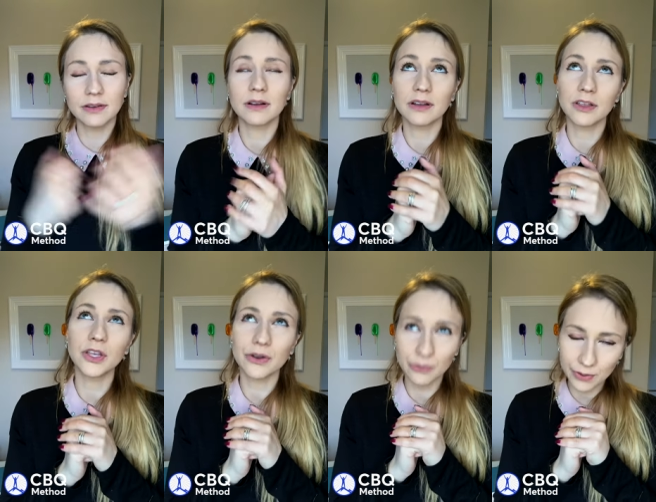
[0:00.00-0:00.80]
oh,
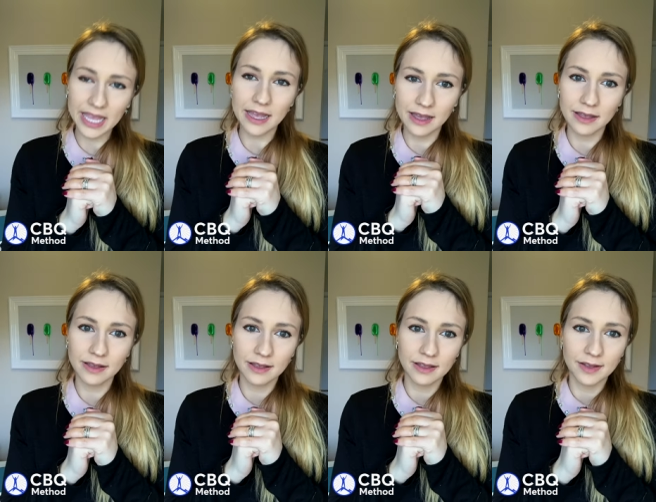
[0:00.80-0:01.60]
You're weak,
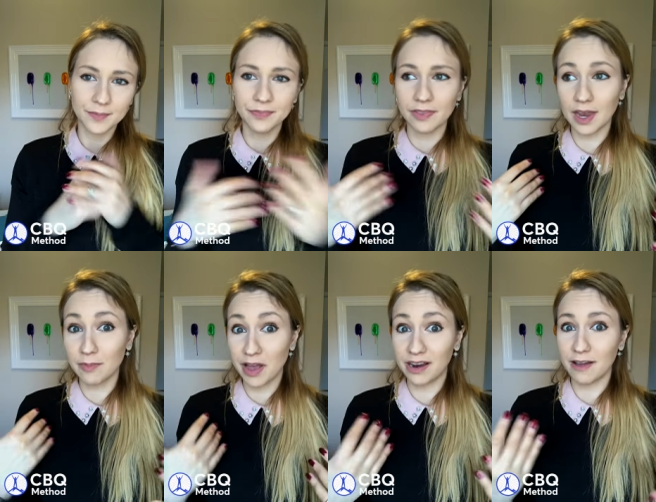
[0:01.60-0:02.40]
then
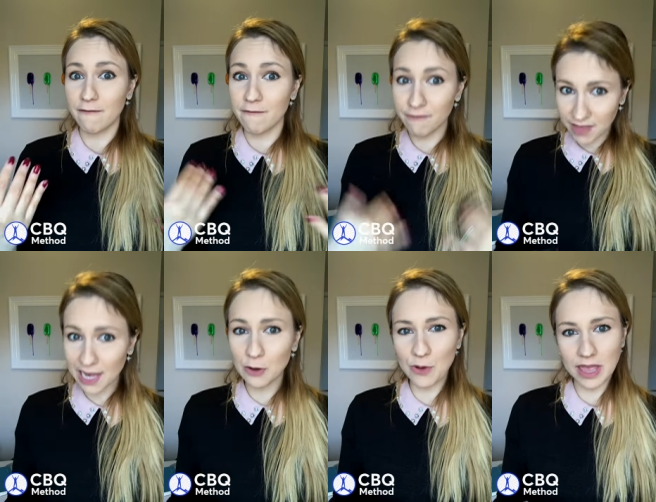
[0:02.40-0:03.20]
I'm gonna
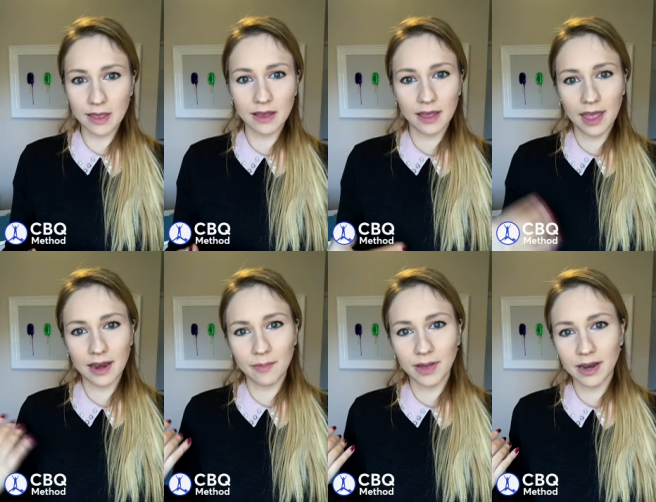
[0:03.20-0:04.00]
feel weak and
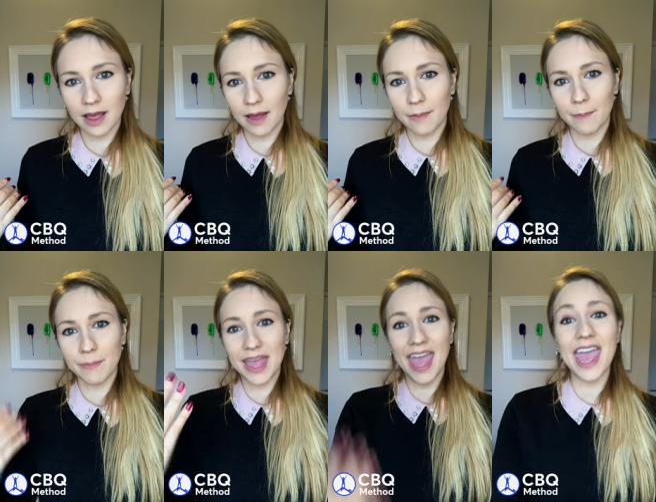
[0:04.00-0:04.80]
I'm gonna
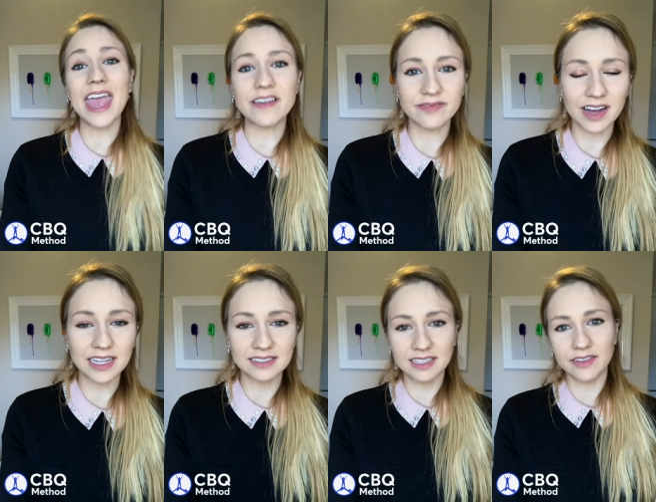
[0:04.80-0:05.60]
behave
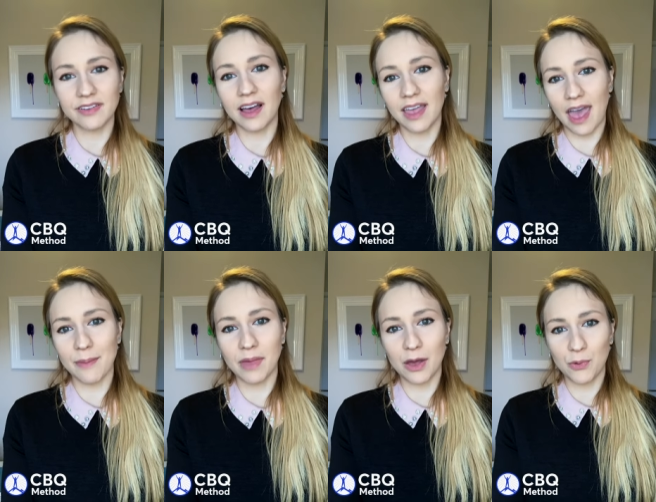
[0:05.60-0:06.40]
as if I
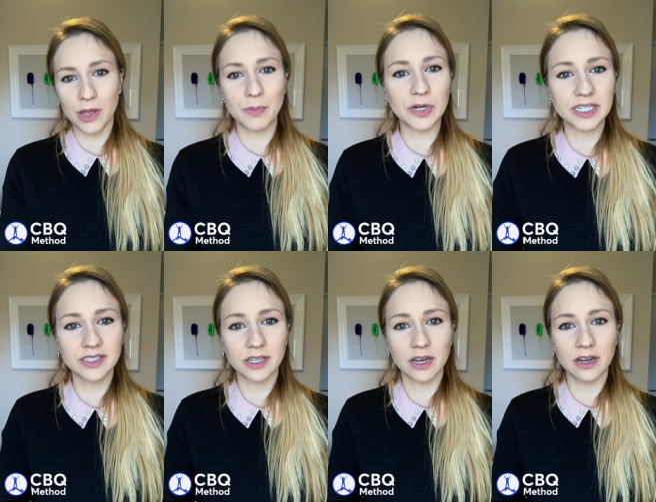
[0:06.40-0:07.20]
am a weak
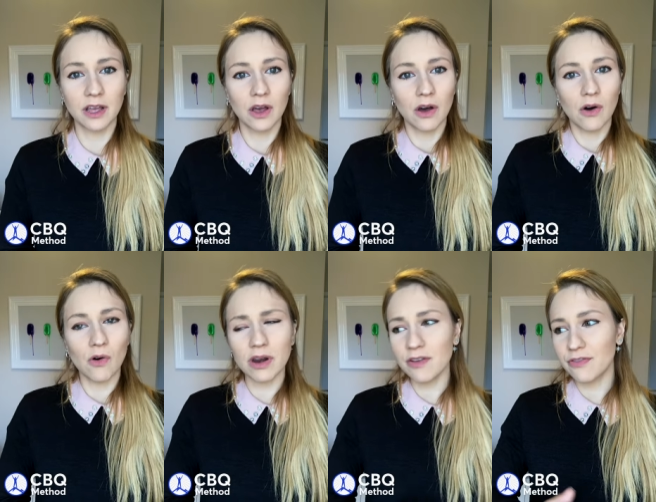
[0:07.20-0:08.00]
person.
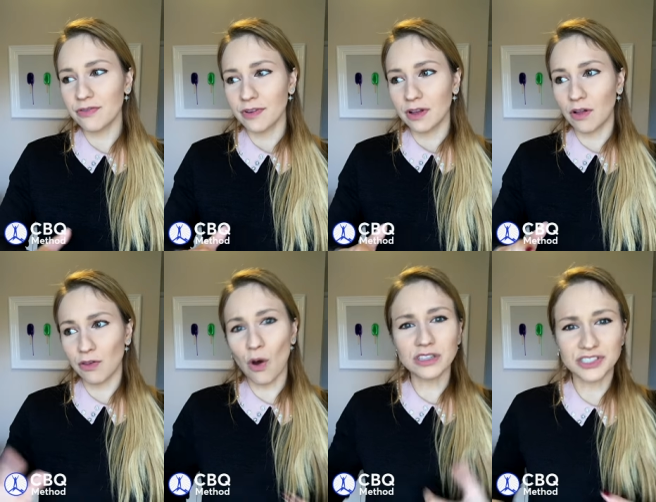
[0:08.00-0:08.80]
Or if on the
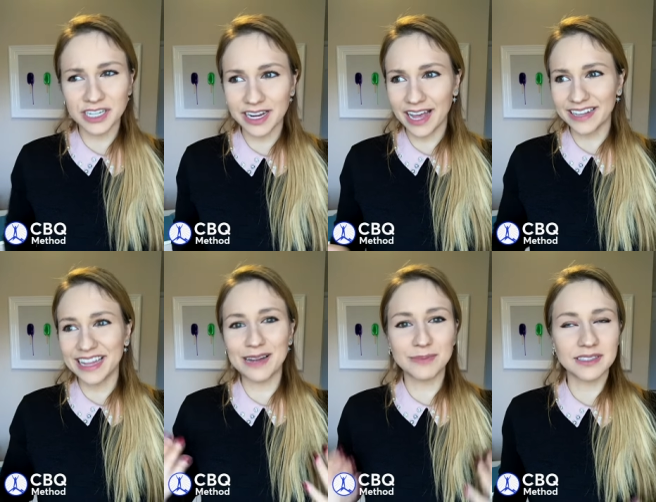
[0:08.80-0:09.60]
contrary i
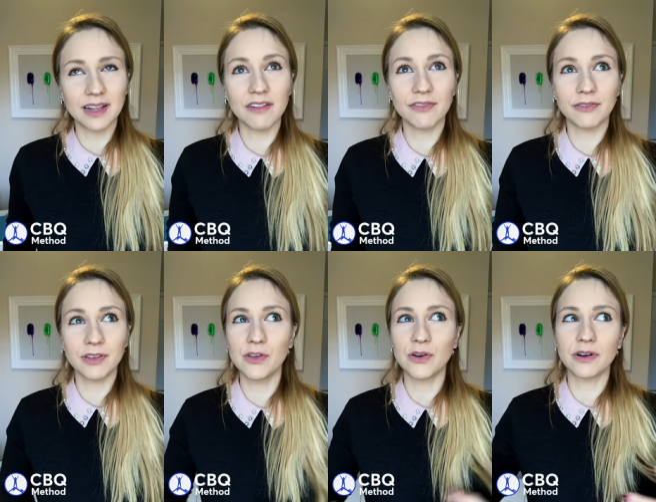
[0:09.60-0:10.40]
tell myself
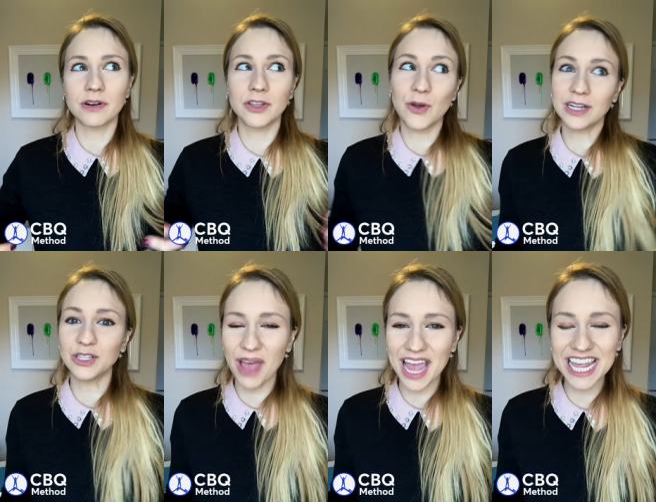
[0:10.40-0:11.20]
you're you can
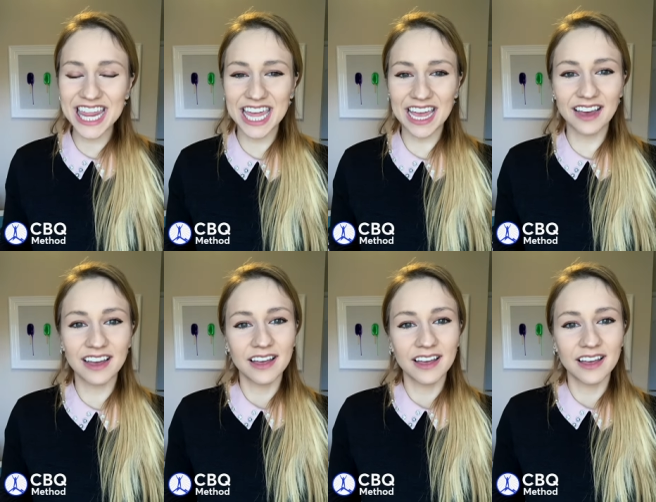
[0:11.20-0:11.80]
do anything